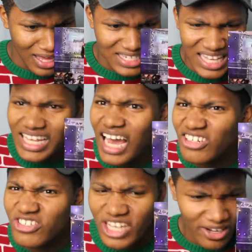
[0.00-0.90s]
Is that the
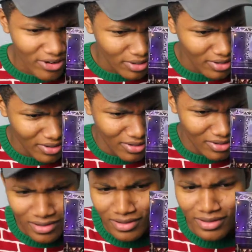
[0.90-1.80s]
Undertaker?
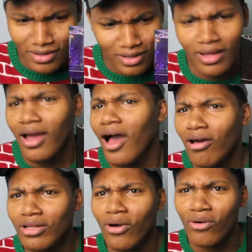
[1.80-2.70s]

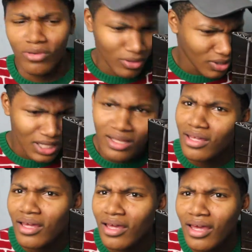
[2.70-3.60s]
Hold on.
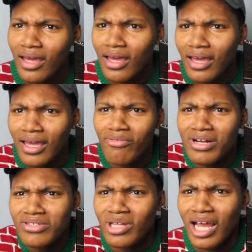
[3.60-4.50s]
You
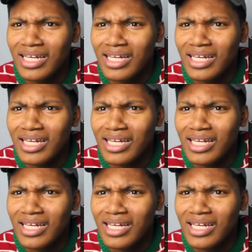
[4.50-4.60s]
wrestled the